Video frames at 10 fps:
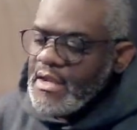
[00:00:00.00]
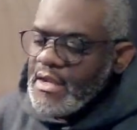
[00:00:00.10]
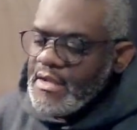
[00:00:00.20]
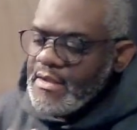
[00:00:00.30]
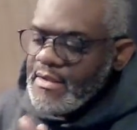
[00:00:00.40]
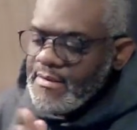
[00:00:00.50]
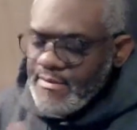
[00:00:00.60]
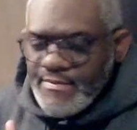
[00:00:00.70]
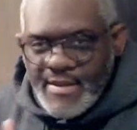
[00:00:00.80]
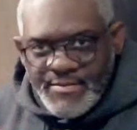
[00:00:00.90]
Uh,
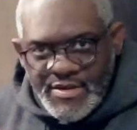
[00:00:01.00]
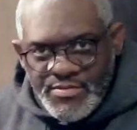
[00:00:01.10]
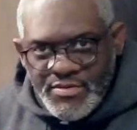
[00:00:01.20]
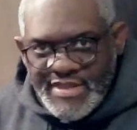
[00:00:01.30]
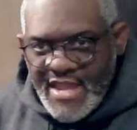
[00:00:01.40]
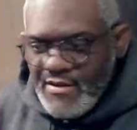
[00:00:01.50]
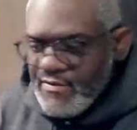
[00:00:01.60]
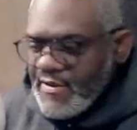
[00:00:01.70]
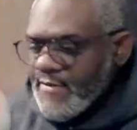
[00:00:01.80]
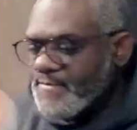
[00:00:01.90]
I'm gonna put that
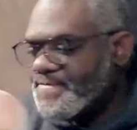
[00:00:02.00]
on there.